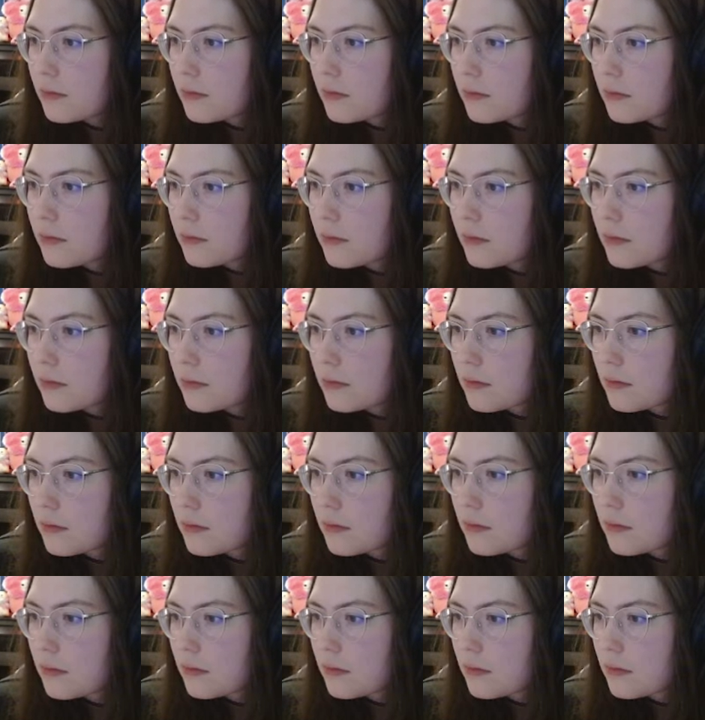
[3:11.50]

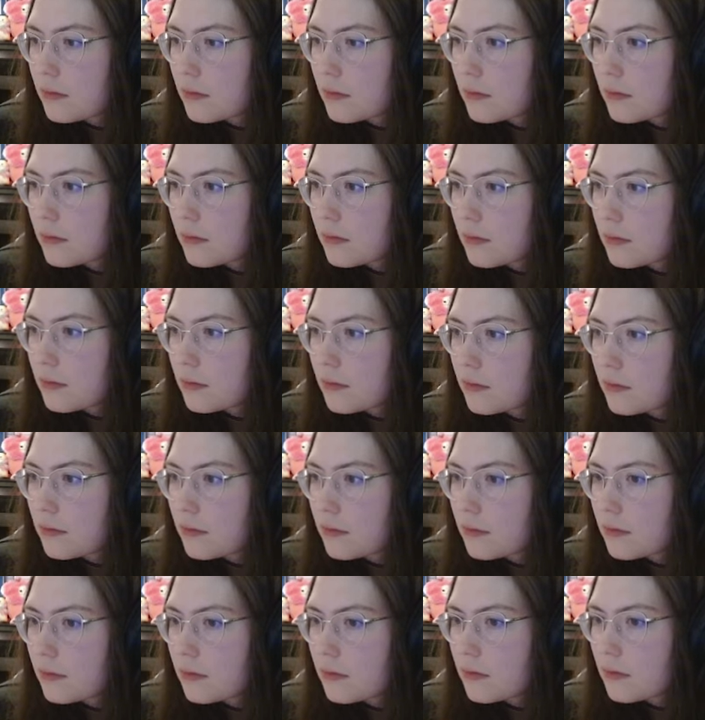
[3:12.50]
(no one is talking)